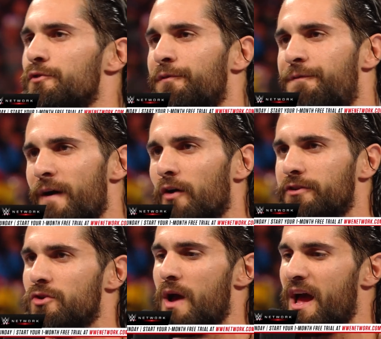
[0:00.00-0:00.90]
you felt
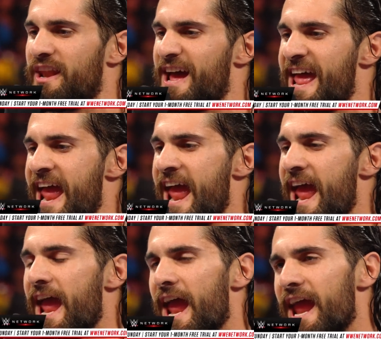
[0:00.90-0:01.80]
you had to
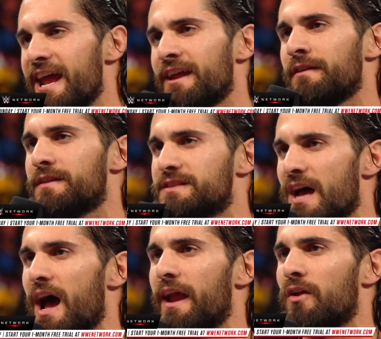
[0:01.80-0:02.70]
hand the
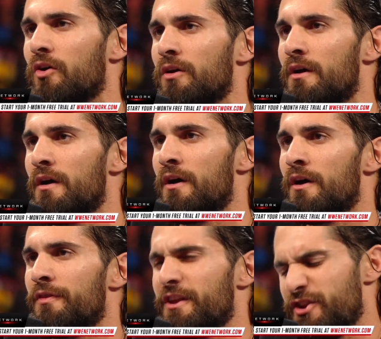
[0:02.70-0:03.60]
title,
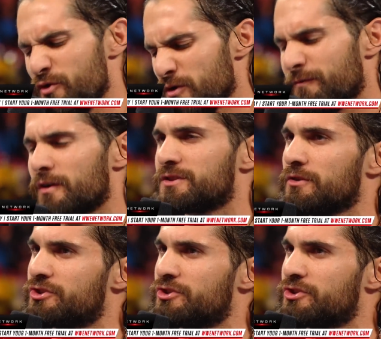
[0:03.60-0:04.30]
the Universal